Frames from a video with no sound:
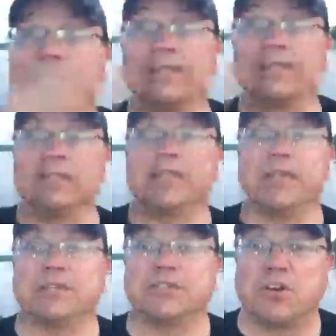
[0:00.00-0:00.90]
of the
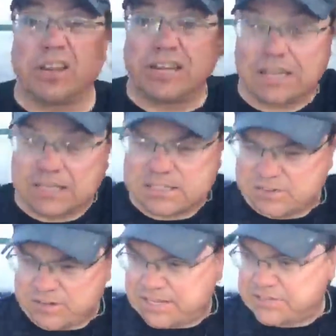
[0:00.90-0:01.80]
Charlotte Douglas International
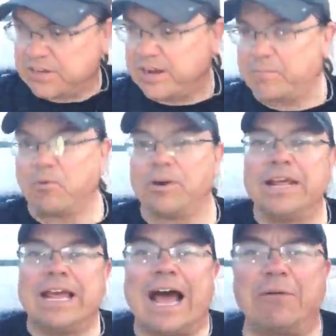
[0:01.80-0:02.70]
Airport. I will
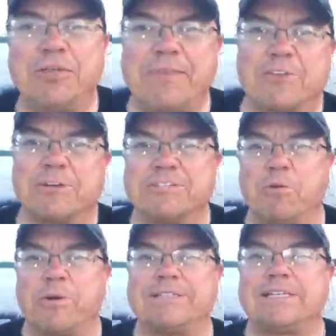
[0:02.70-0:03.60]
do that, Chris Flores. I
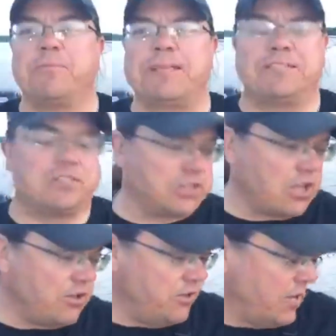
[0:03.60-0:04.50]
just saw you. I'm gonna call you later.